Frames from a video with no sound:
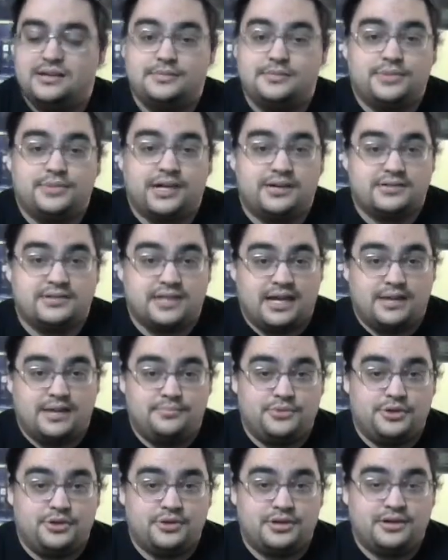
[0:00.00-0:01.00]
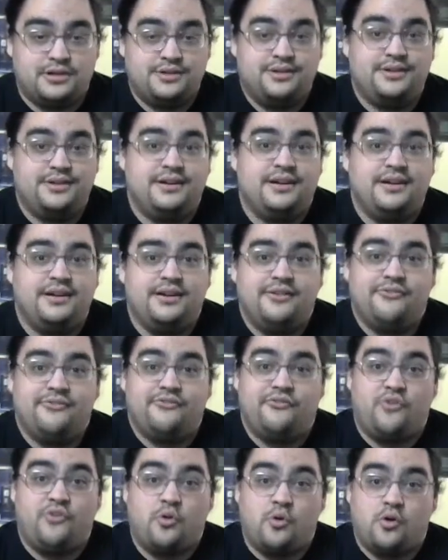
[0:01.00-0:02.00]
Player's Handbook
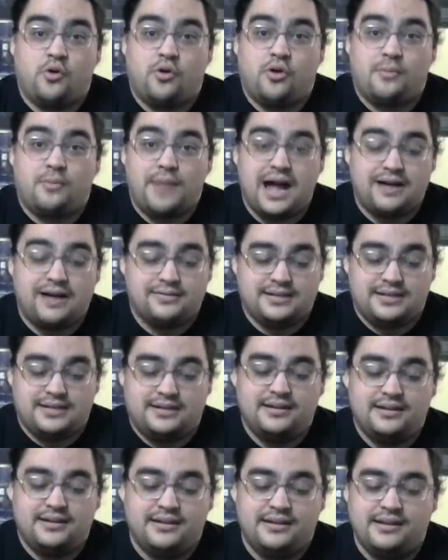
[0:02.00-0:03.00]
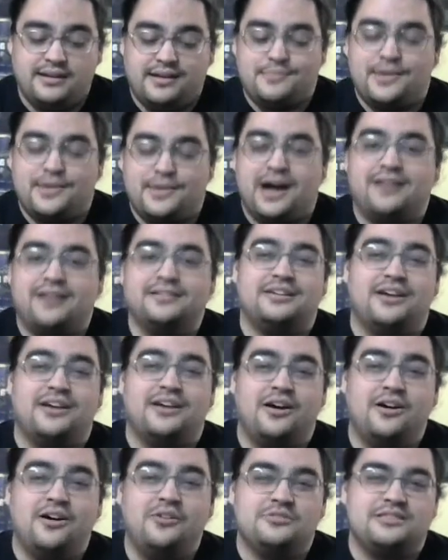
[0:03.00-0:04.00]
for Paladin. Paladin
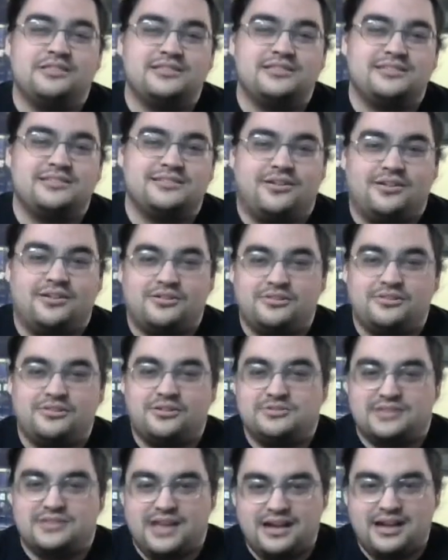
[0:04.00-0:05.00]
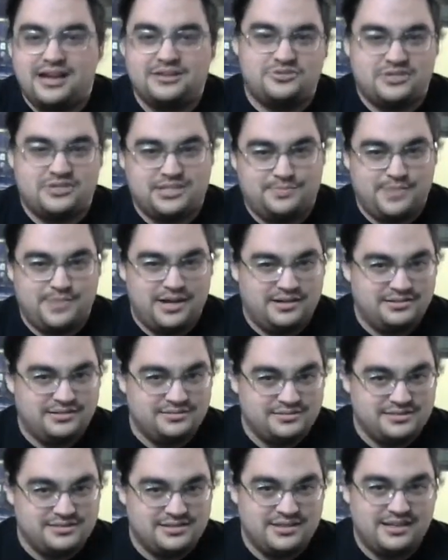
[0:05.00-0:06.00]
Oaths are those extra
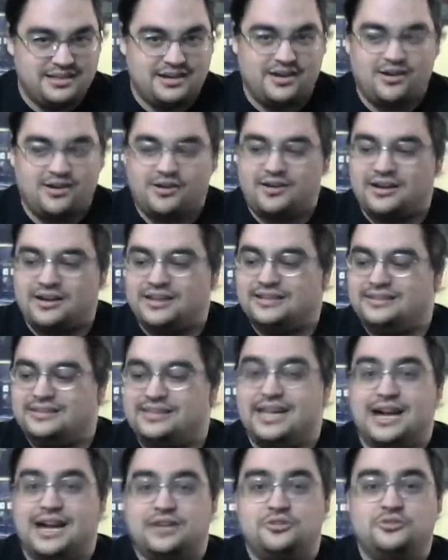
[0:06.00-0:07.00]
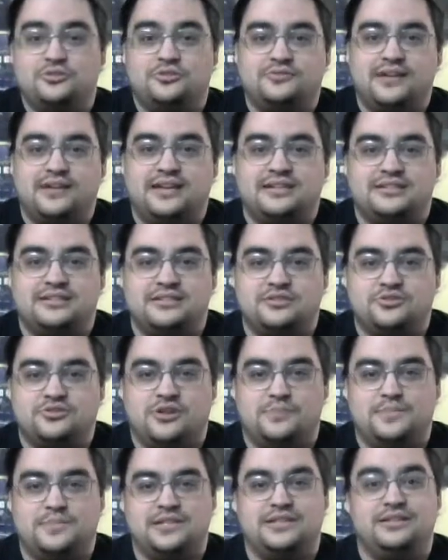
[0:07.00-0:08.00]
spells that are in the actual, like,
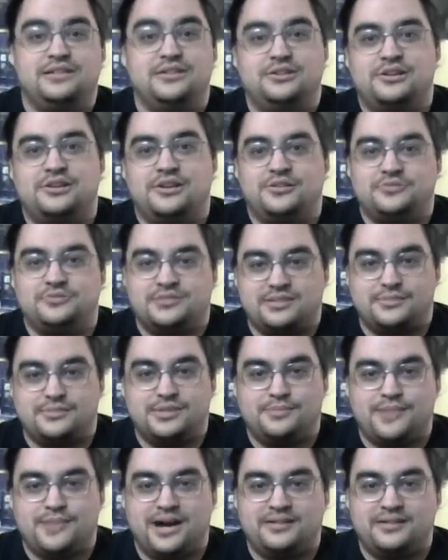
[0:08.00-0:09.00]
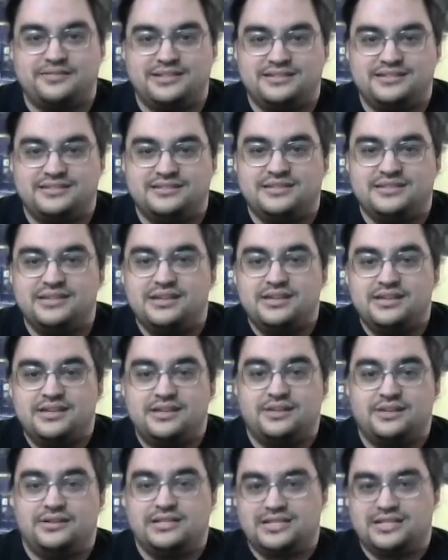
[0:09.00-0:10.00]
description. You know, some of the Paladin, you
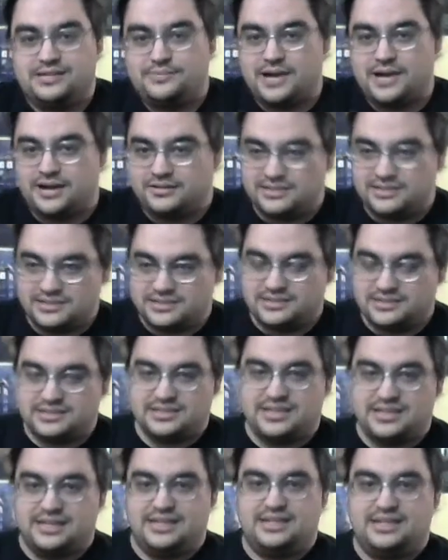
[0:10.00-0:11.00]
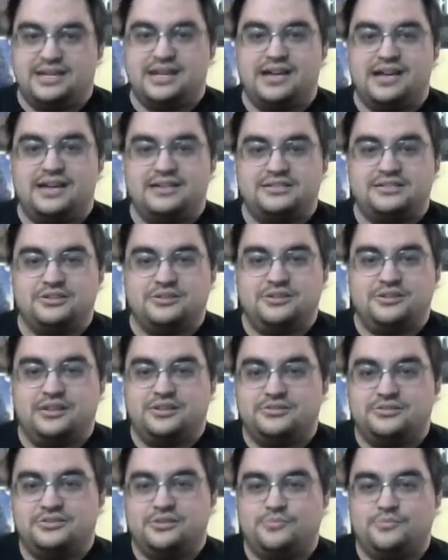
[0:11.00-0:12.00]
know, each of the Paladins get at a certain, you know,
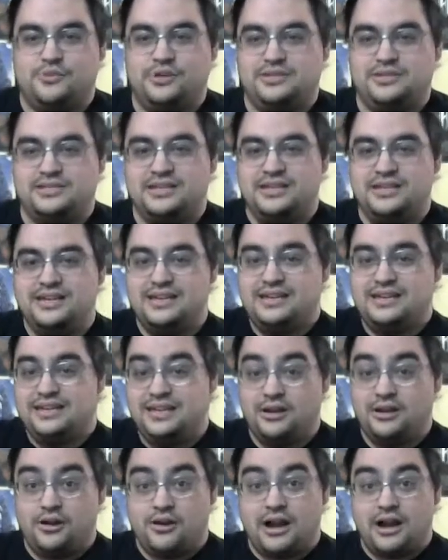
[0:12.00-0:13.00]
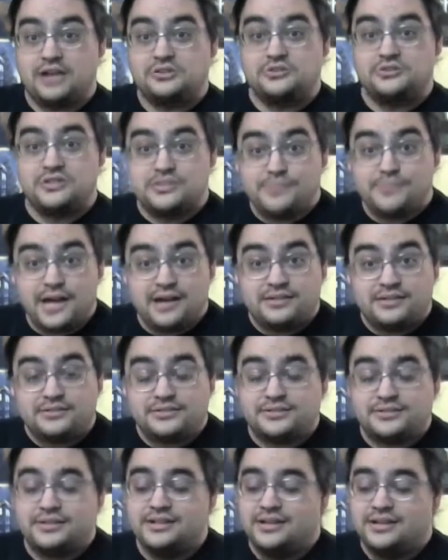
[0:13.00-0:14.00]
certain points. Here are extra
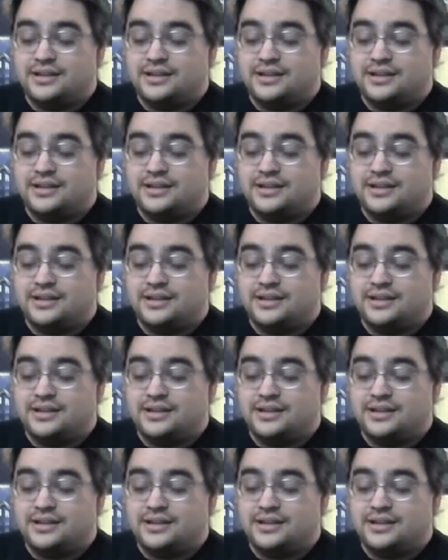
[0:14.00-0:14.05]
spells.